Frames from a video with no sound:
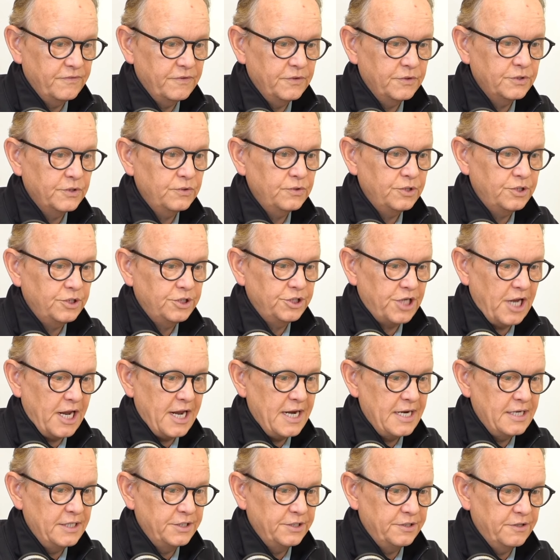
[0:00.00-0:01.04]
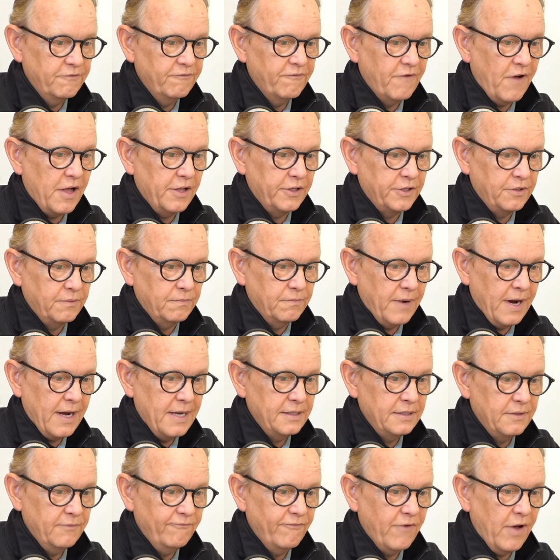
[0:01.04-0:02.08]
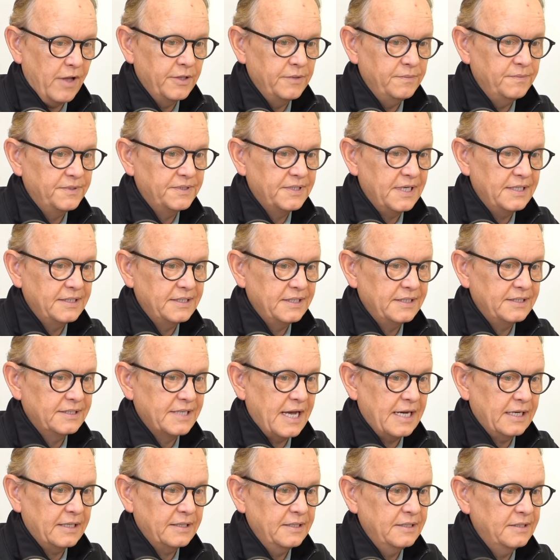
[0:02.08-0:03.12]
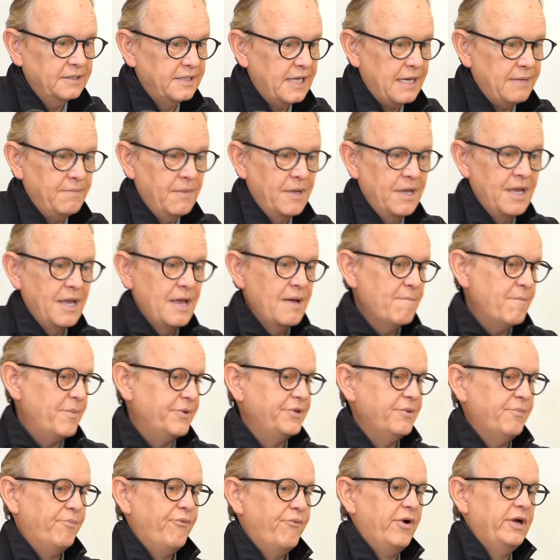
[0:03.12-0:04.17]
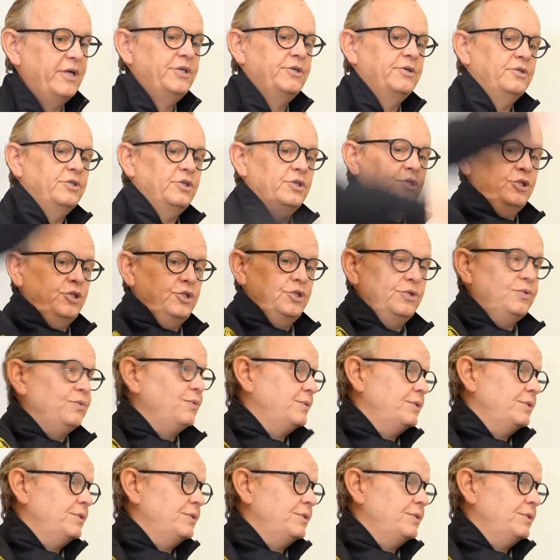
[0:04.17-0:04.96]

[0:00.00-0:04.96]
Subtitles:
no change in the volume, right? The volume stays exactly the same, but the pressure just shoots up.